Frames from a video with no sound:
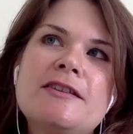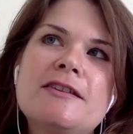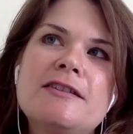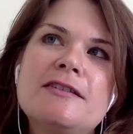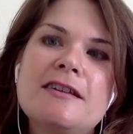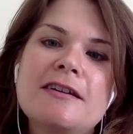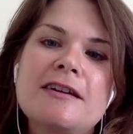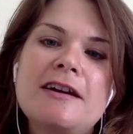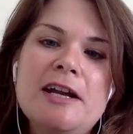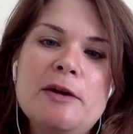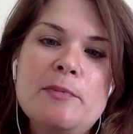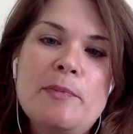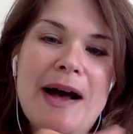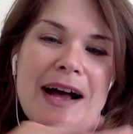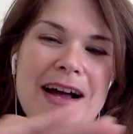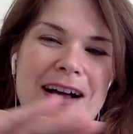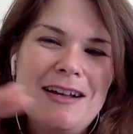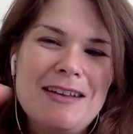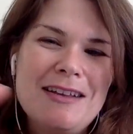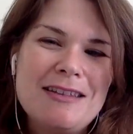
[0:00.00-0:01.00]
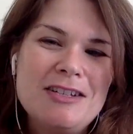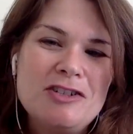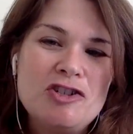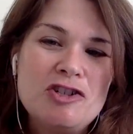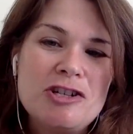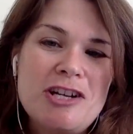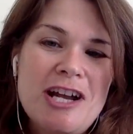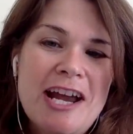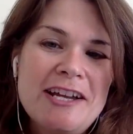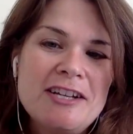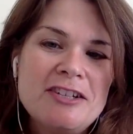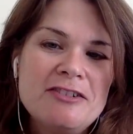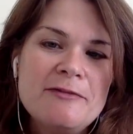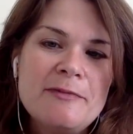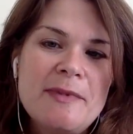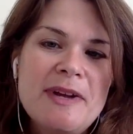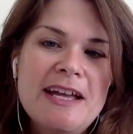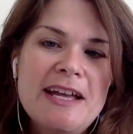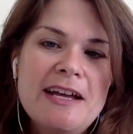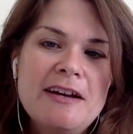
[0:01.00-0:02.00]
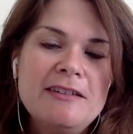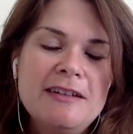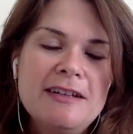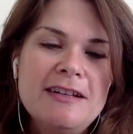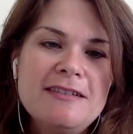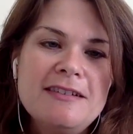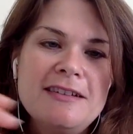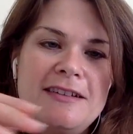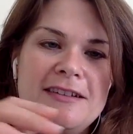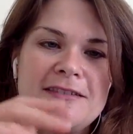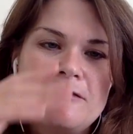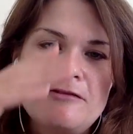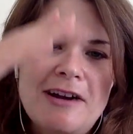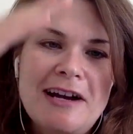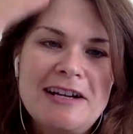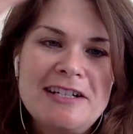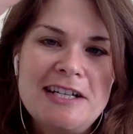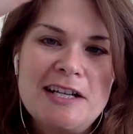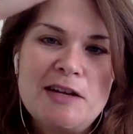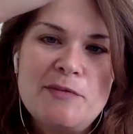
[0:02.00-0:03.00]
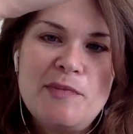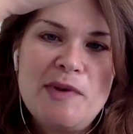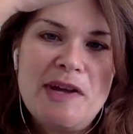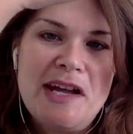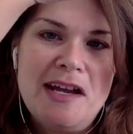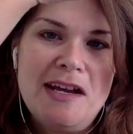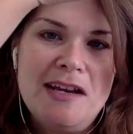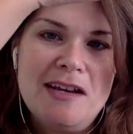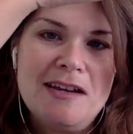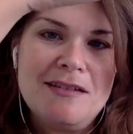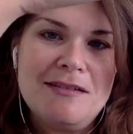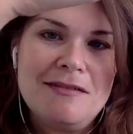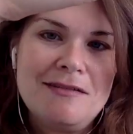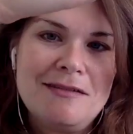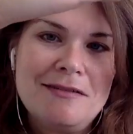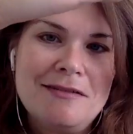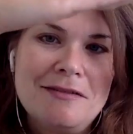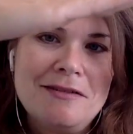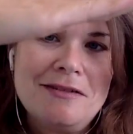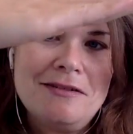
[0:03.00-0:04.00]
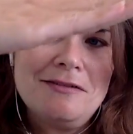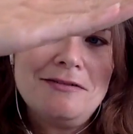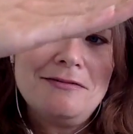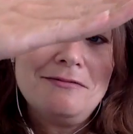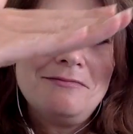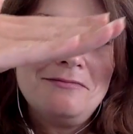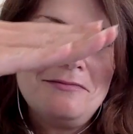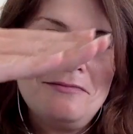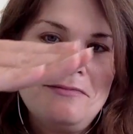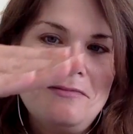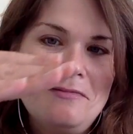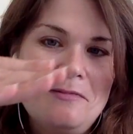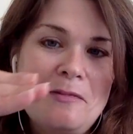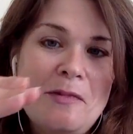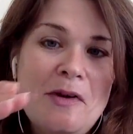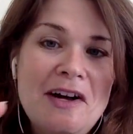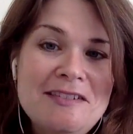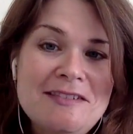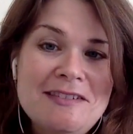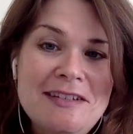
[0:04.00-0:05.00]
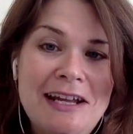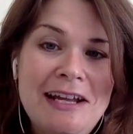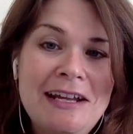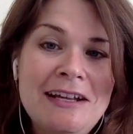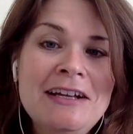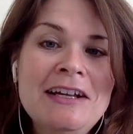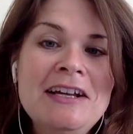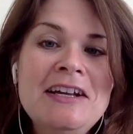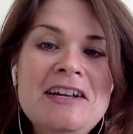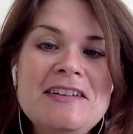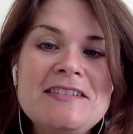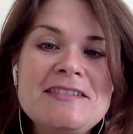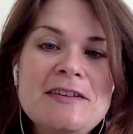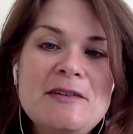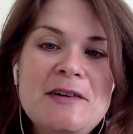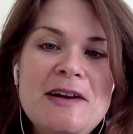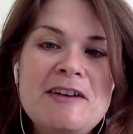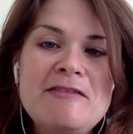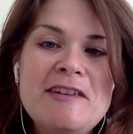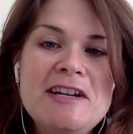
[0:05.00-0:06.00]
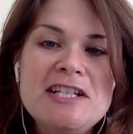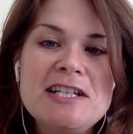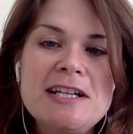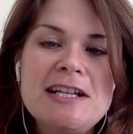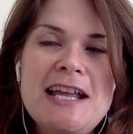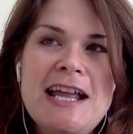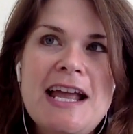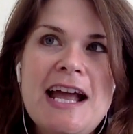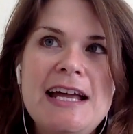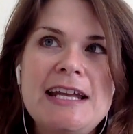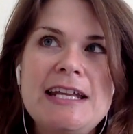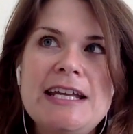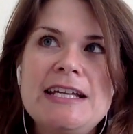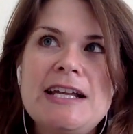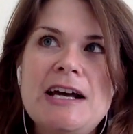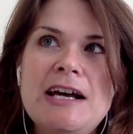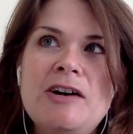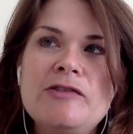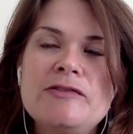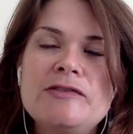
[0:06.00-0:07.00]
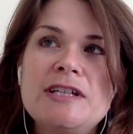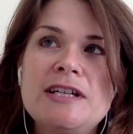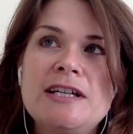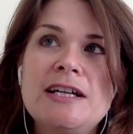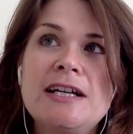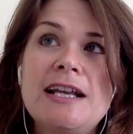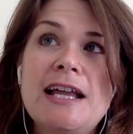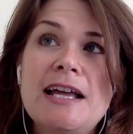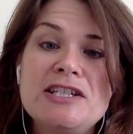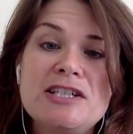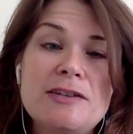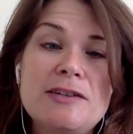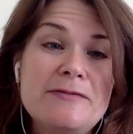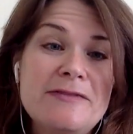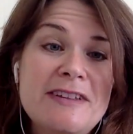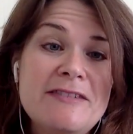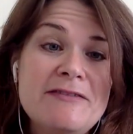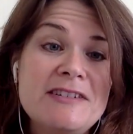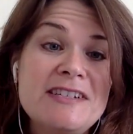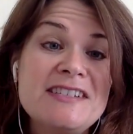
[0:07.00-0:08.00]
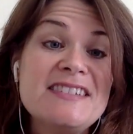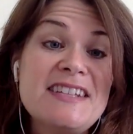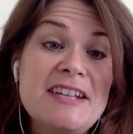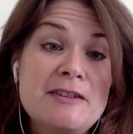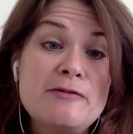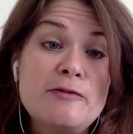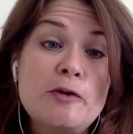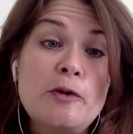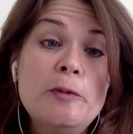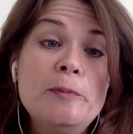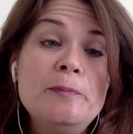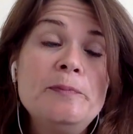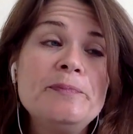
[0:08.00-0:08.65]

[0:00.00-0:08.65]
the trajectory of my illness has gradually been worsening. So I originally had it after glandular fever in sixth form,